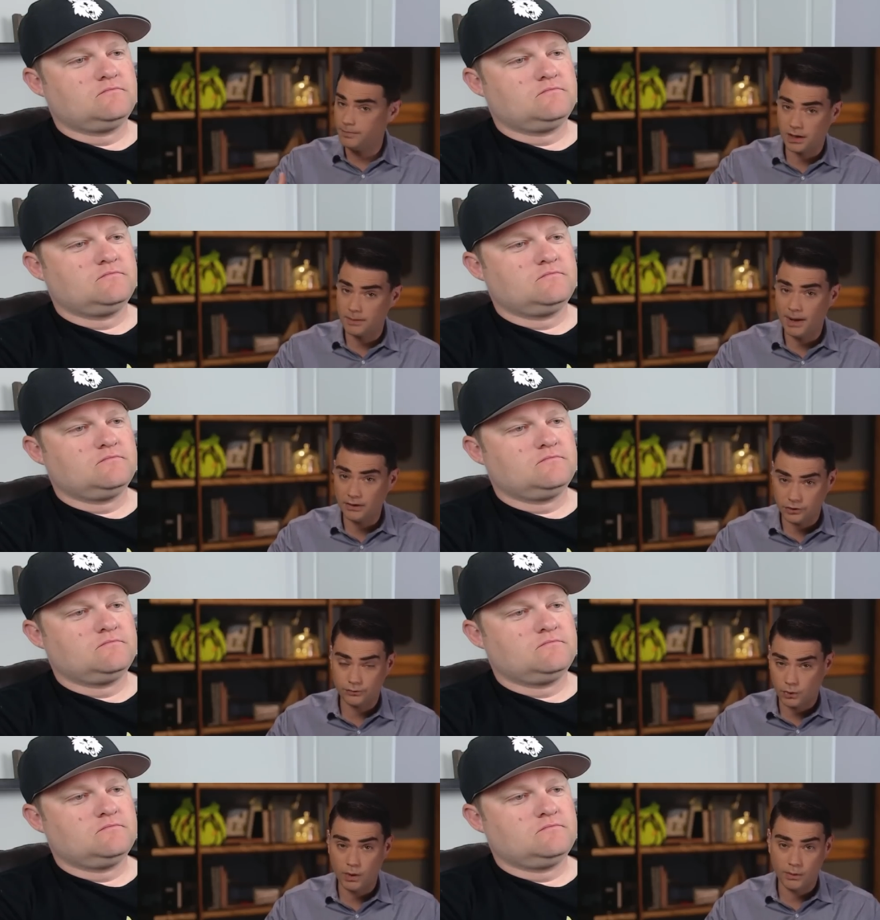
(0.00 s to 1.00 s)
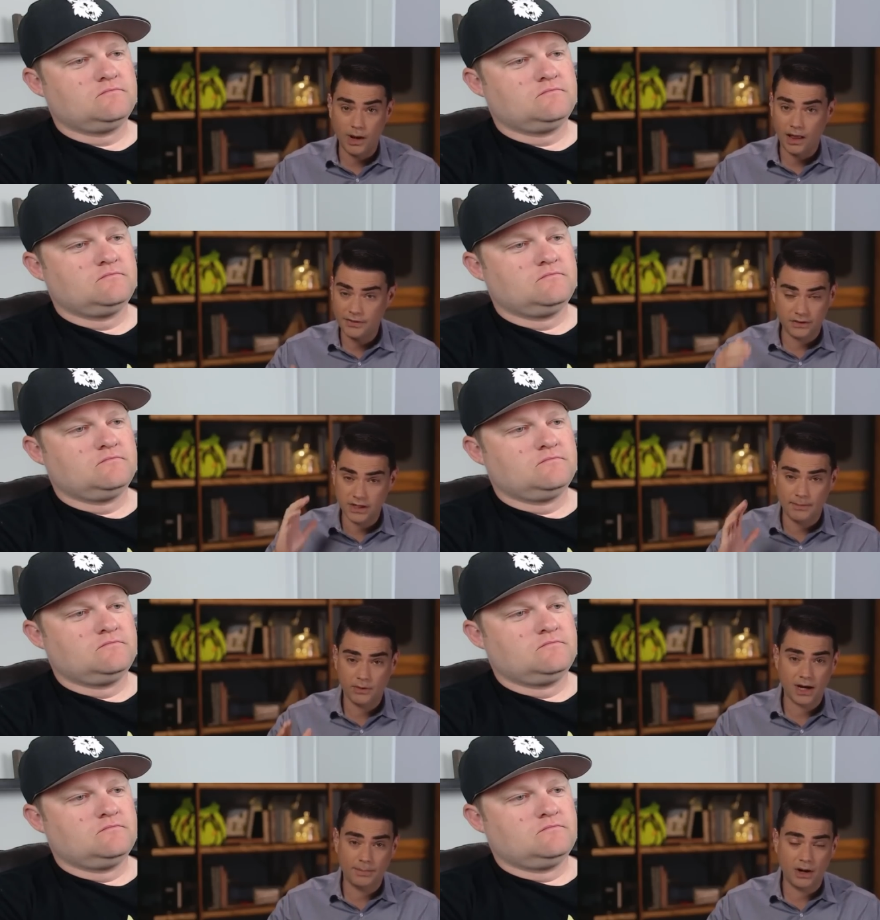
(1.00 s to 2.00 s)
Speaker 1: of American politics for quite a while. I think the
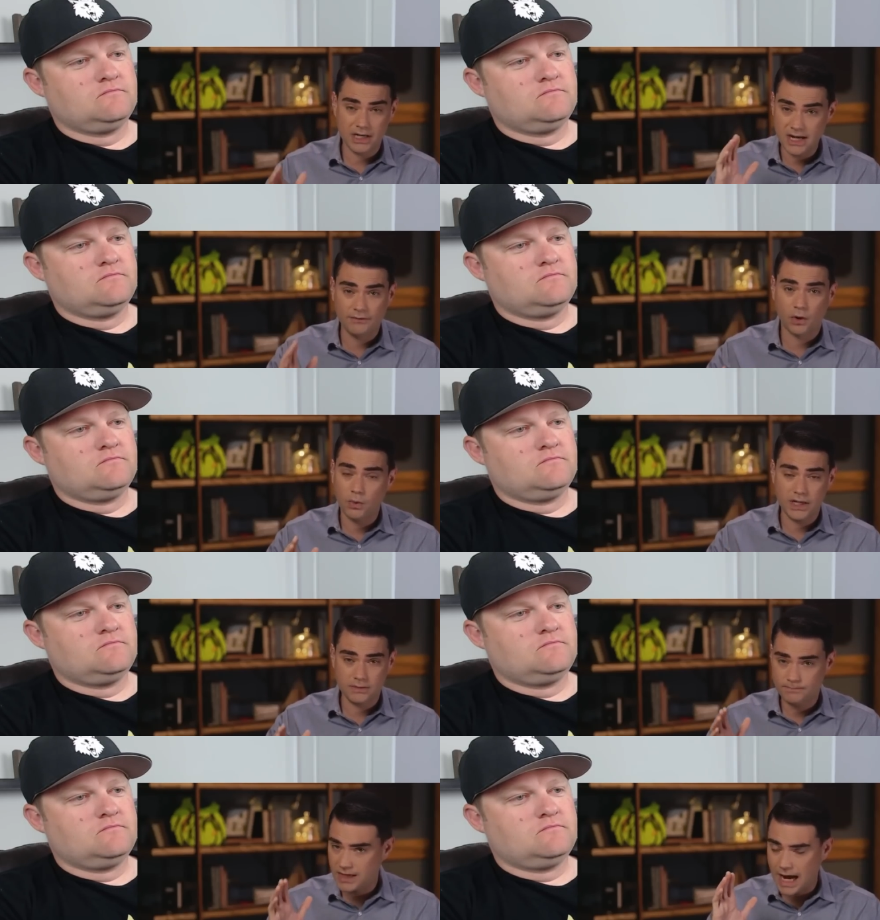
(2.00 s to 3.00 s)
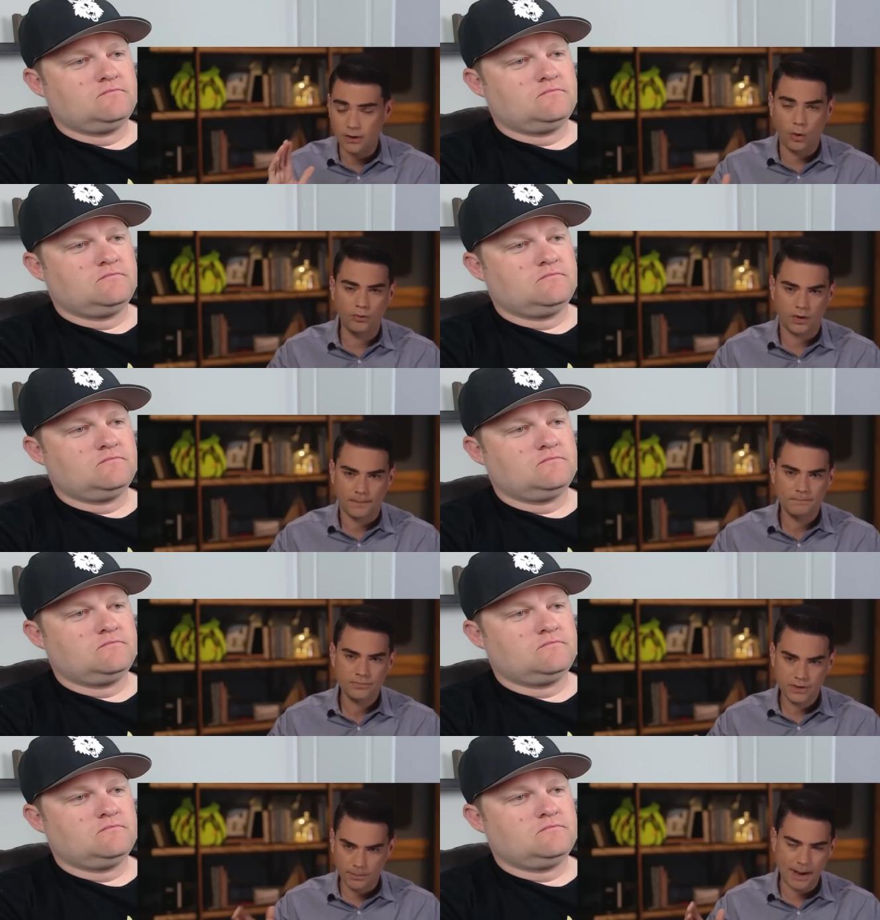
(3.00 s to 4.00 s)
Democratic Party never quite got over
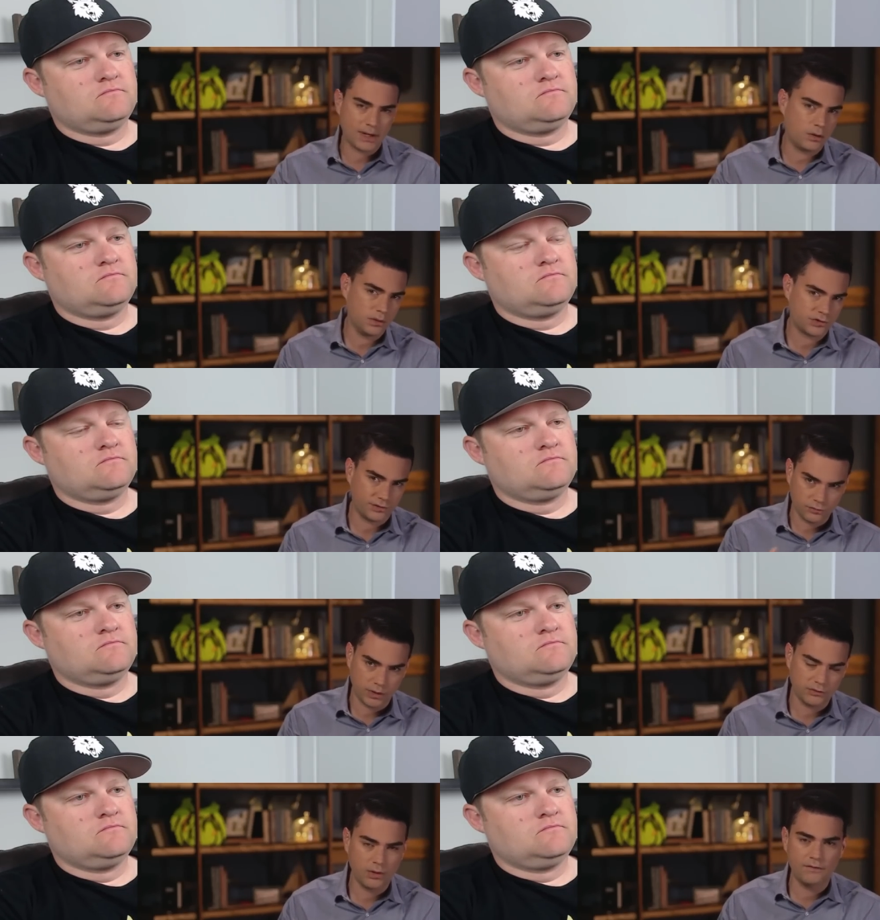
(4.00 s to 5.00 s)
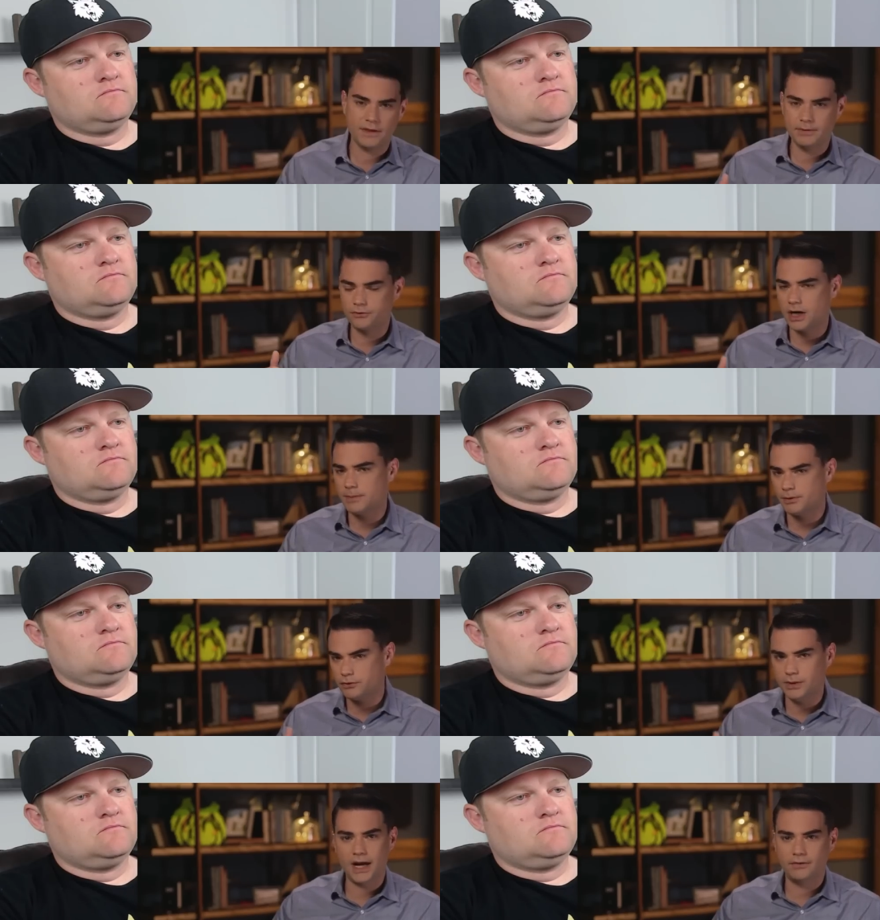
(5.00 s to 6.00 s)
the Obama coalition of 2012. They've been trying to
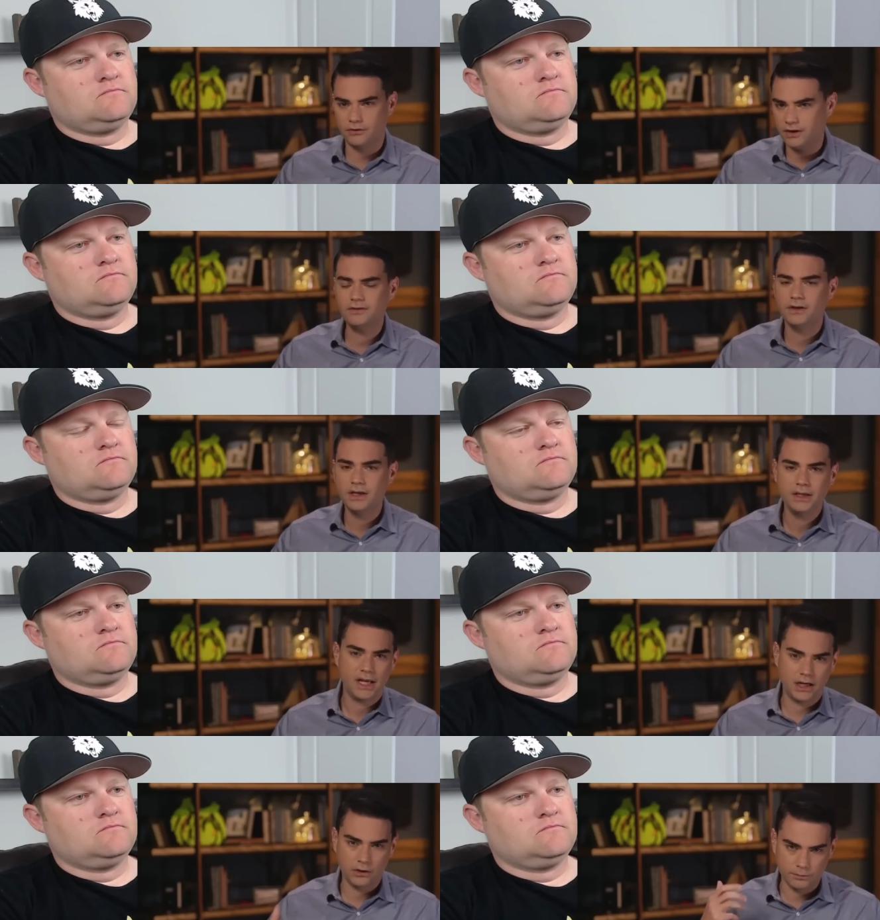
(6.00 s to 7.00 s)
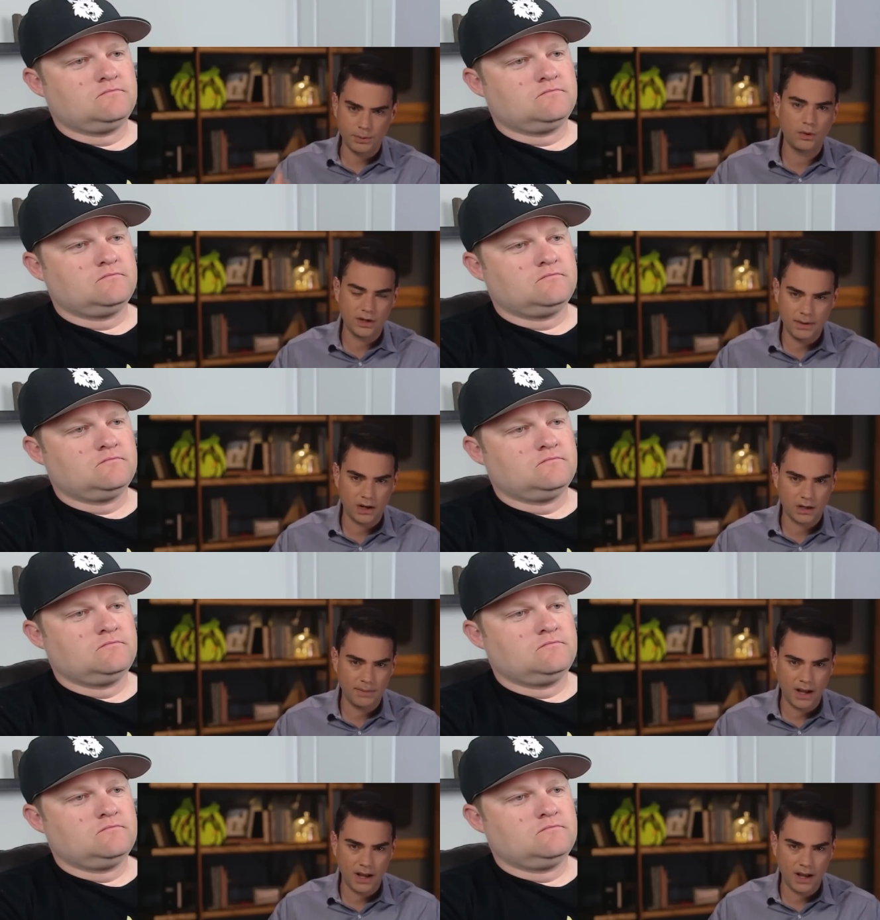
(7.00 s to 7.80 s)
pursue it ever since, and it has broken American